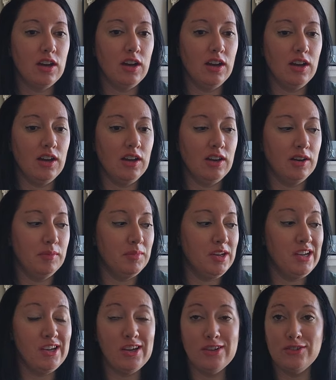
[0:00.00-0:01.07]
um,
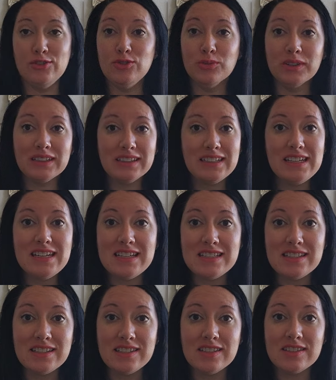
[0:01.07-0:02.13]
a new
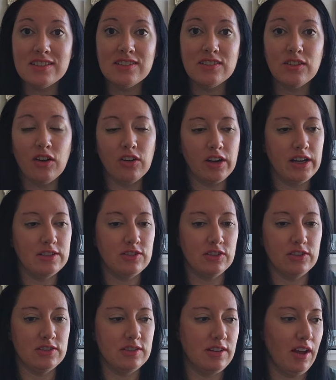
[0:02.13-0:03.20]
release, all kinds of
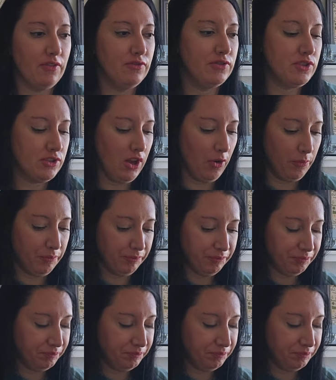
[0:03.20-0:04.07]
good stuff. So